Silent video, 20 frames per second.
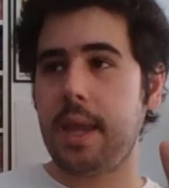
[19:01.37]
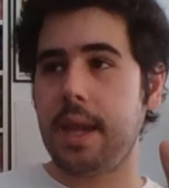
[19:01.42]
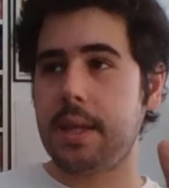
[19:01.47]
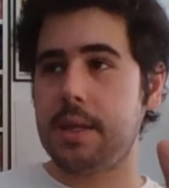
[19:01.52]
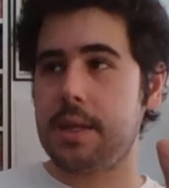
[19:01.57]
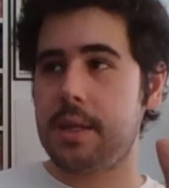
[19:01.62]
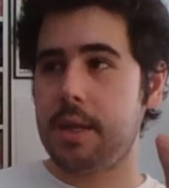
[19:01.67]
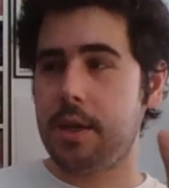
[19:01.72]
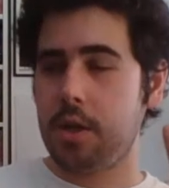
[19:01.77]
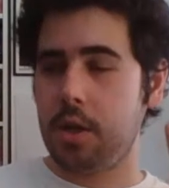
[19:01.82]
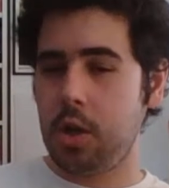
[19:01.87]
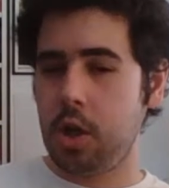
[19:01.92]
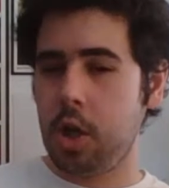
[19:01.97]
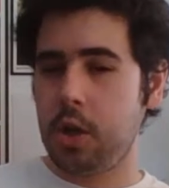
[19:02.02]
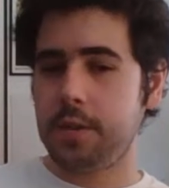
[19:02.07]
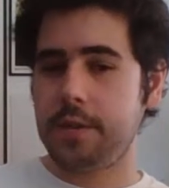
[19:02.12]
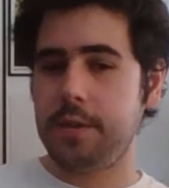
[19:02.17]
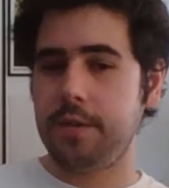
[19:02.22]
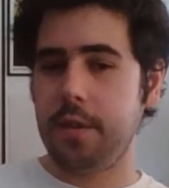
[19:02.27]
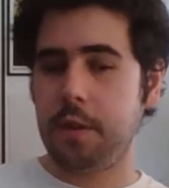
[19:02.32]
that they're
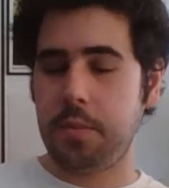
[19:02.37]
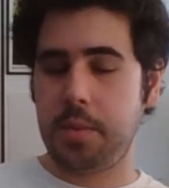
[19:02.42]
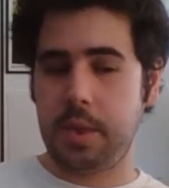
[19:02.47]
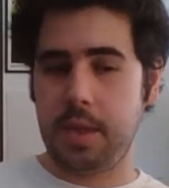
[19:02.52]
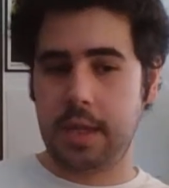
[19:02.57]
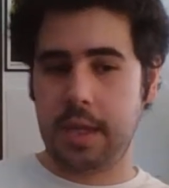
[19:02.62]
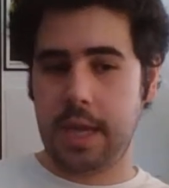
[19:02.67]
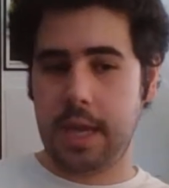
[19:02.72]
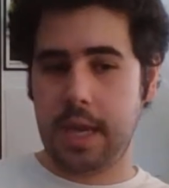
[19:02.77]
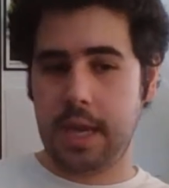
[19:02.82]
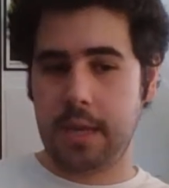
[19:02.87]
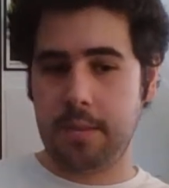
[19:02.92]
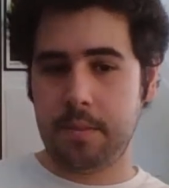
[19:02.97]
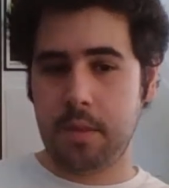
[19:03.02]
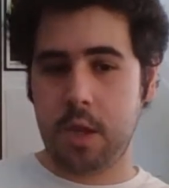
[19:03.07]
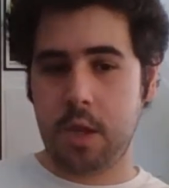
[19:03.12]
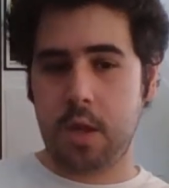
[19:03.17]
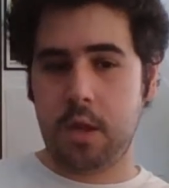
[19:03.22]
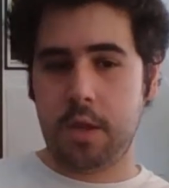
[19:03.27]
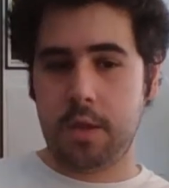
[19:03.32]
not developing the
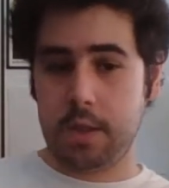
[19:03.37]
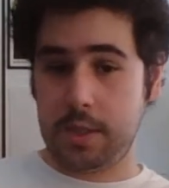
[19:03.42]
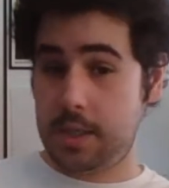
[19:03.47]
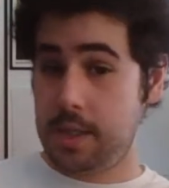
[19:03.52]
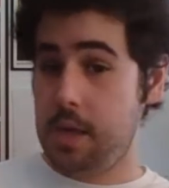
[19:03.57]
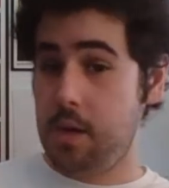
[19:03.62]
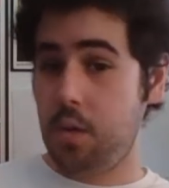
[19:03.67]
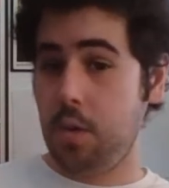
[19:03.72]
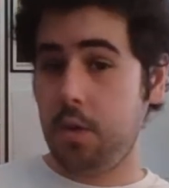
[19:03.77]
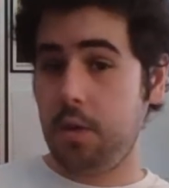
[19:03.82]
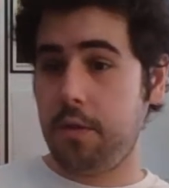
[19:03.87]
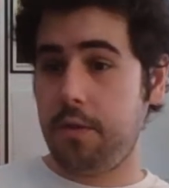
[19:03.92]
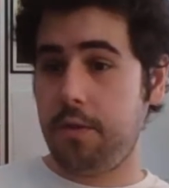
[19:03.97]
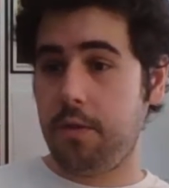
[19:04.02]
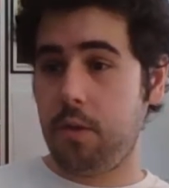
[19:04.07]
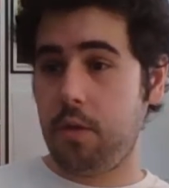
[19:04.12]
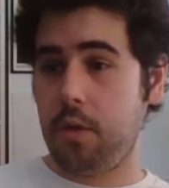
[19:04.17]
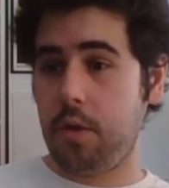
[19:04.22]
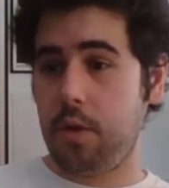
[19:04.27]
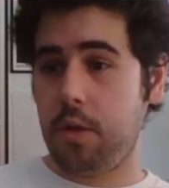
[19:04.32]
game, the sequel
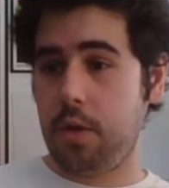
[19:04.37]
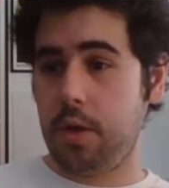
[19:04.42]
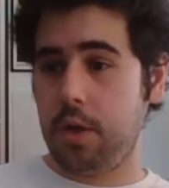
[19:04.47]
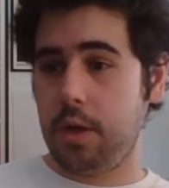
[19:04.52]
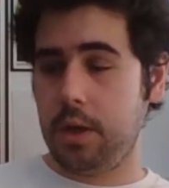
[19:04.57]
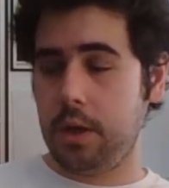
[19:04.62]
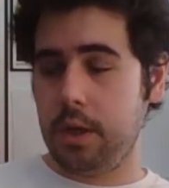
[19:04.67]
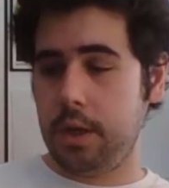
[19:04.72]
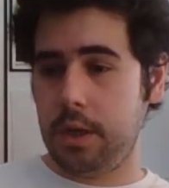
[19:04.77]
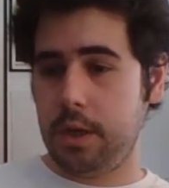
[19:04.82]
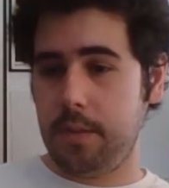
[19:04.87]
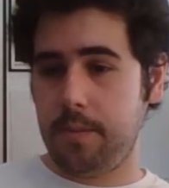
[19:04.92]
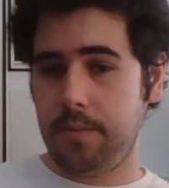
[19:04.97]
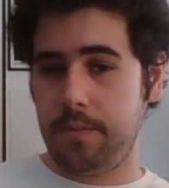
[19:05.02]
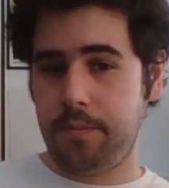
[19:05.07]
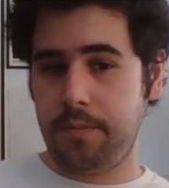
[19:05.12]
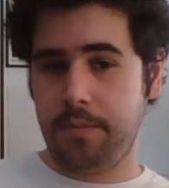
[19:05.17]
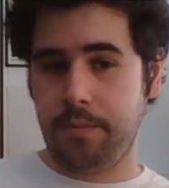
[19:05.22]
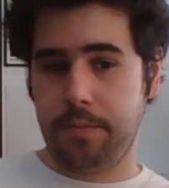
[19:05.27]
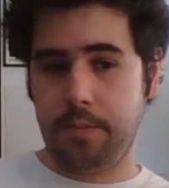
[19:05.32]
for
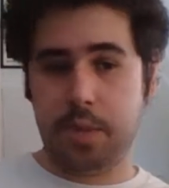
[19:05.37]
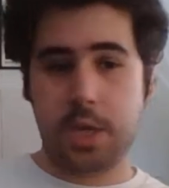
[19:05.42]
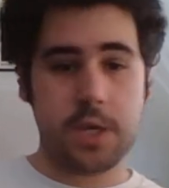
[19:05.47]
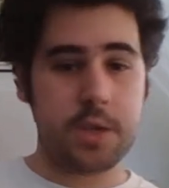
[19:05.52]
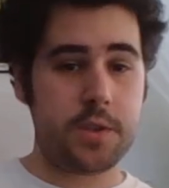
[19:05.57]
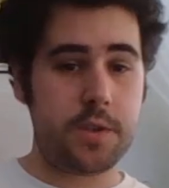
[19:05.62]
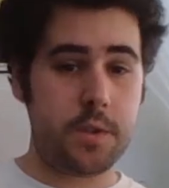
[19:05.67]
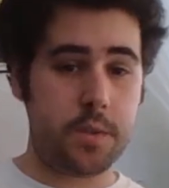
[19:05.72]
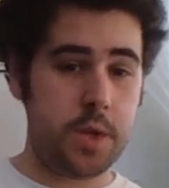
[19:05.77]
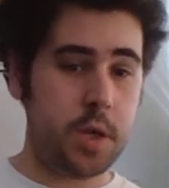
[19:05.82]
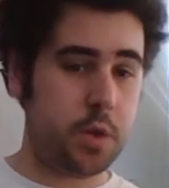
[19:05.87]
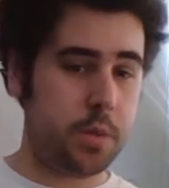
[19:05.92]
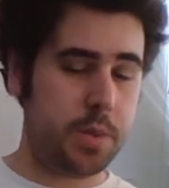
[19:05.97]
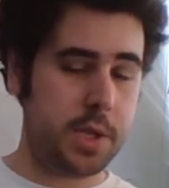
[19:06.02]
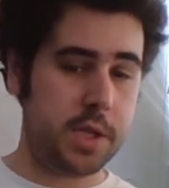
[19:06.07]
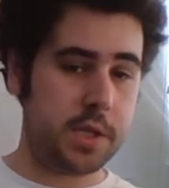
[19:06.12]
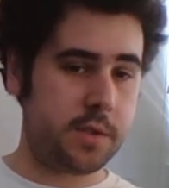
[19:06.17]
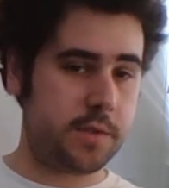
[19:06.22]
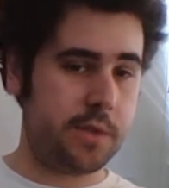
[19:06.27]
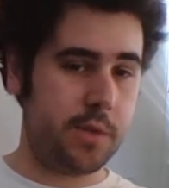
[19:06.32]
um, PS3 or
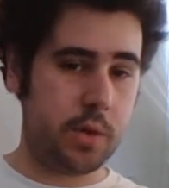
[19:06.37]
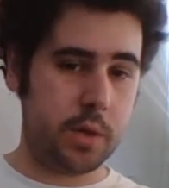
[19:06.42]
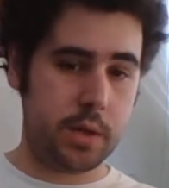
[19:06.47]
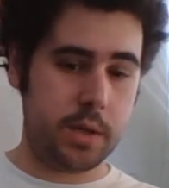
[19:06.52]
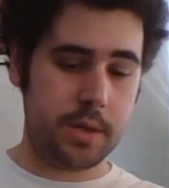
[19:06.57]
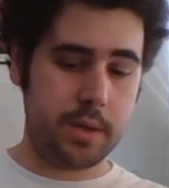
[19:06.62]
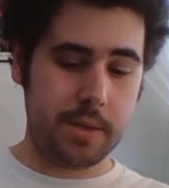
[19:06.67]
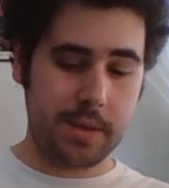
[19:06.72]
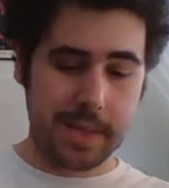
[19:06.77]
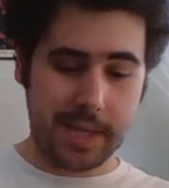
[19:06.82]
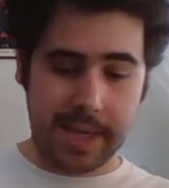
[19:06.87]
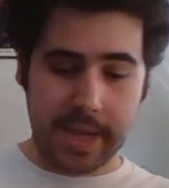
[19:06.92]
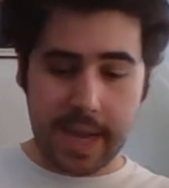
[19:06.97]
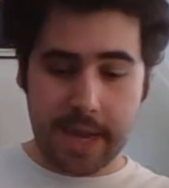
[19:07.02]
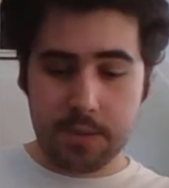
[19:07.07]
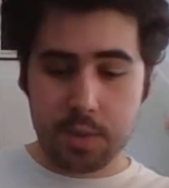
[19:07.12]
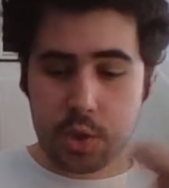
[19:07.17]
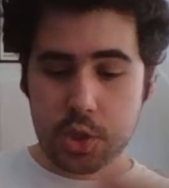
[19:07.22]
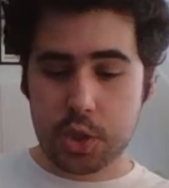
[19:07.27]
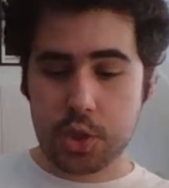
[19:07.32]
PS4. The
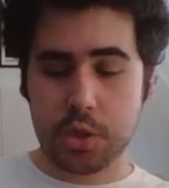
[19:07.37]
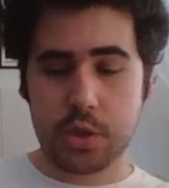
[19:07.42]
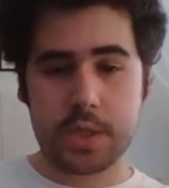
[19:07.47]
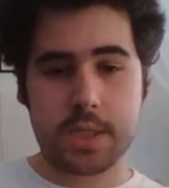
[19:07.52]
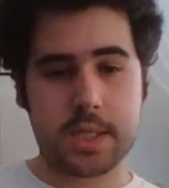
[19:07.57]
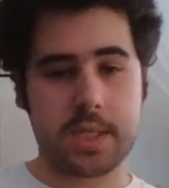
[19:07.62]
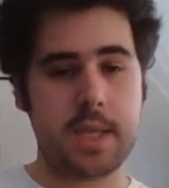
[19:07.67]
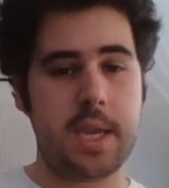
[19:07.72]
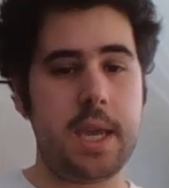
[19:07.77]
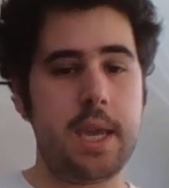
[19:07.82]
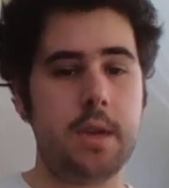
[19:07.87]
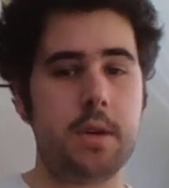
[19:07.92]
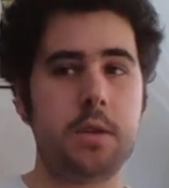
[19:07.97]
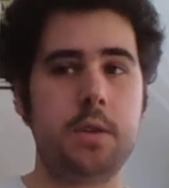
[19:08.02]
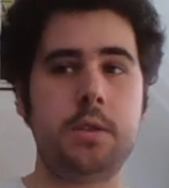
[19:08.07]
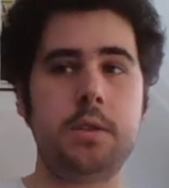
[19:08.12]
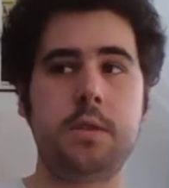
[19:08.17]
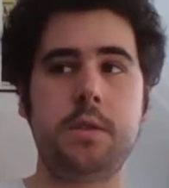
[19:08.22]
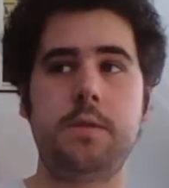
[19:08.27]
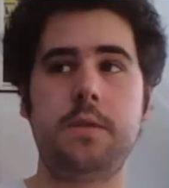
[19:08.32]
game should stay
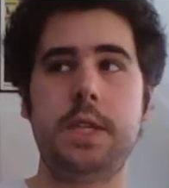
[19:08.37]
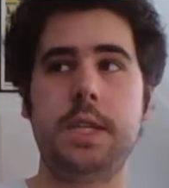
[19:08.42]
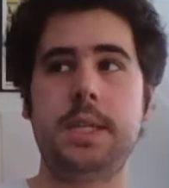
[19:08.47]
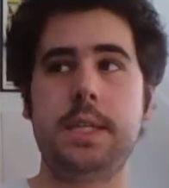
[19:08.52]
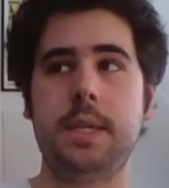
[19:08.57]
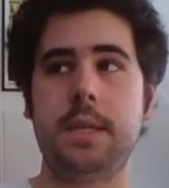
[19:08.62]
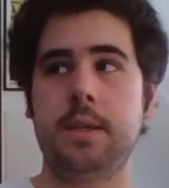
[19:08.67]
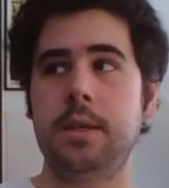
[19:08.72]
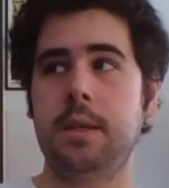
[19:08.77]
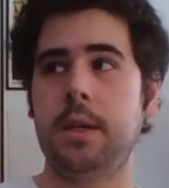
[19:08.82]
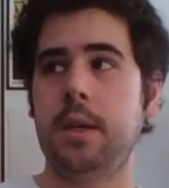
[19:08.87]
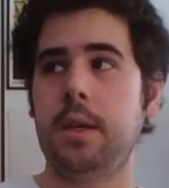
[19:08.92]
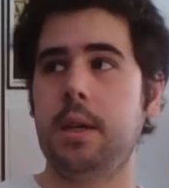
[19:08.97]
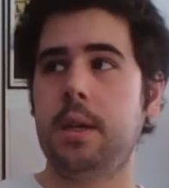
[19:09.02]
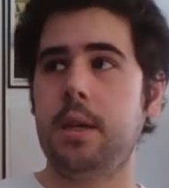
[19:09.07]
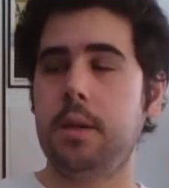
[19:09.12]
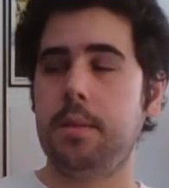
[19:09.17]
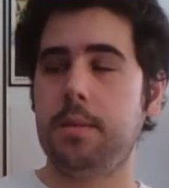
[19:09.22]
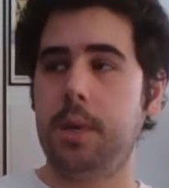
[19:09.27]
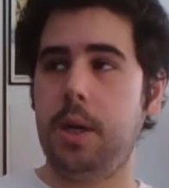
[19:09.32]
on the Vita
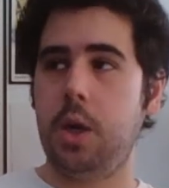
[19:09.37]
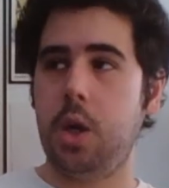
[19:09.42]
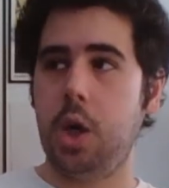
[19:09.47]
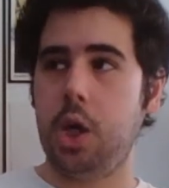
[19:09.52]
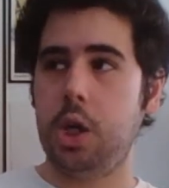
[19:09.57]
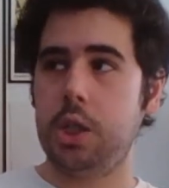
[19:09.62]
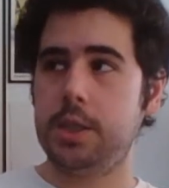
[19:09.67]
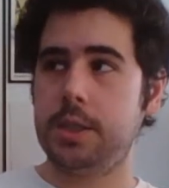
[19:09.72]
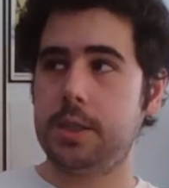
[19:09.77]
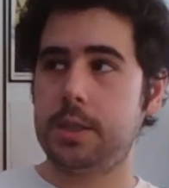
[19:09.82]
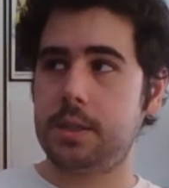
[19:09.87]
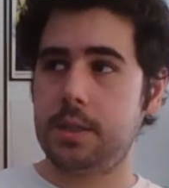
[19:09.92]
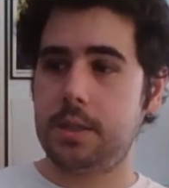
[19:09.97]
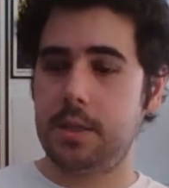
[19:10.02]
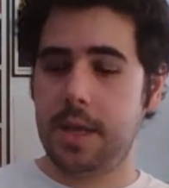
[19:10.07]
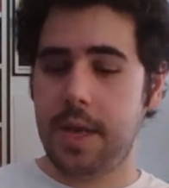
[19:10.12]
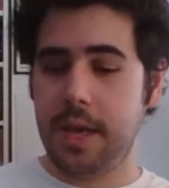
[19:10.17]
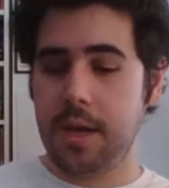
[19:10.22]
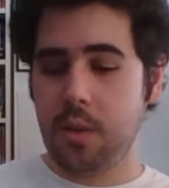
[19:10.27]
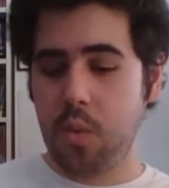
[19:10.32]
because,
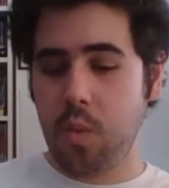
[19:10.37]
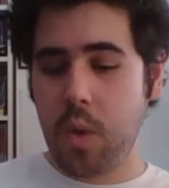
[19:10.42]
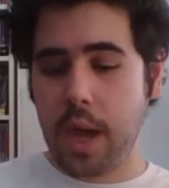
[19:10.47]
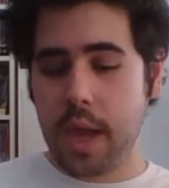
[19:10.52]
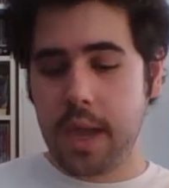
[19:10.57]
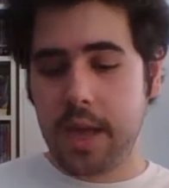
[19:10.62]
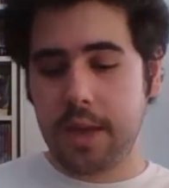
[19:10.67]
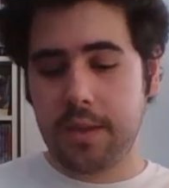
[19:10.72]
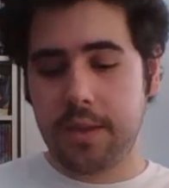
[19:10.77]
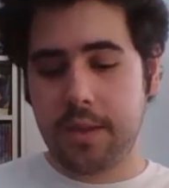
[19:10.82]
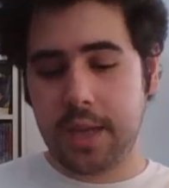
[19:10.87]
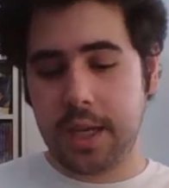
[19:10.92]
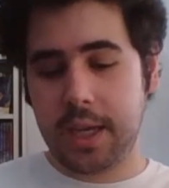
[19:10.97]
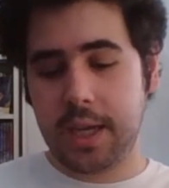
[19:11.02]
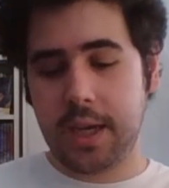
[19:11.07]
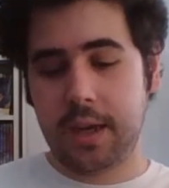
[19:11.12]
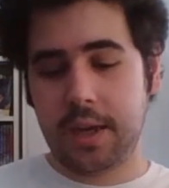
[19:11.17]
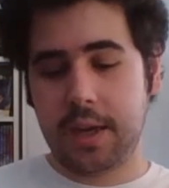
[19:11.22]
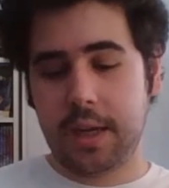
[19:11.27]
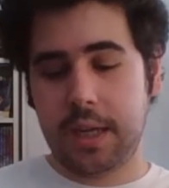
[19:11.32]
in a way, I
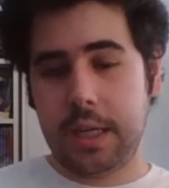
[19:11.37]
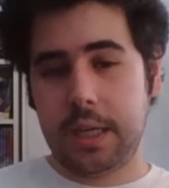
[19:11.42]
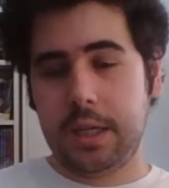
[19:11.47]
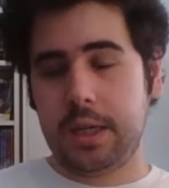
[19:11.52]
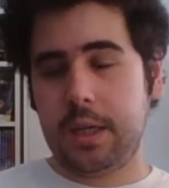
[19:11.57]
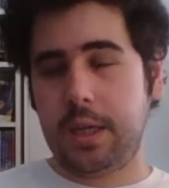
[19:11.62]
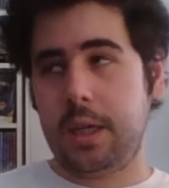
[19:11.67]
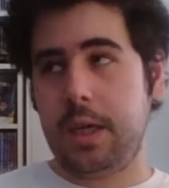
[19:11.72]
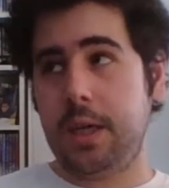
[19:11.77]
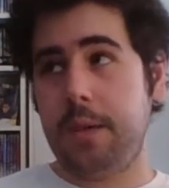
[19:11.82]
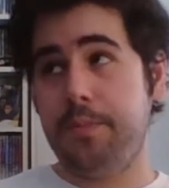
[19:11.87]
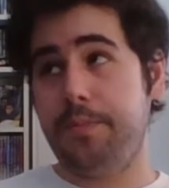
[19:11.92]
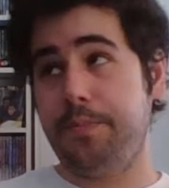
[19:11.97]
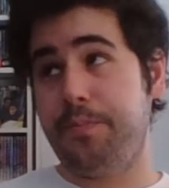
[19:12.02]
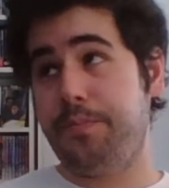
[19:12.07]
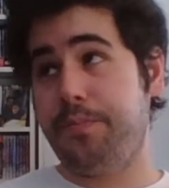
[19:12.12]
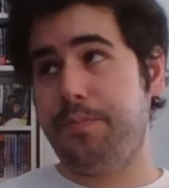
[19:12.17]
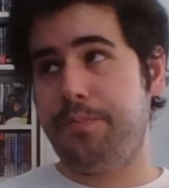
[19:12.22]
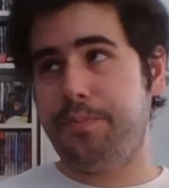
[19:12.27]
think, um,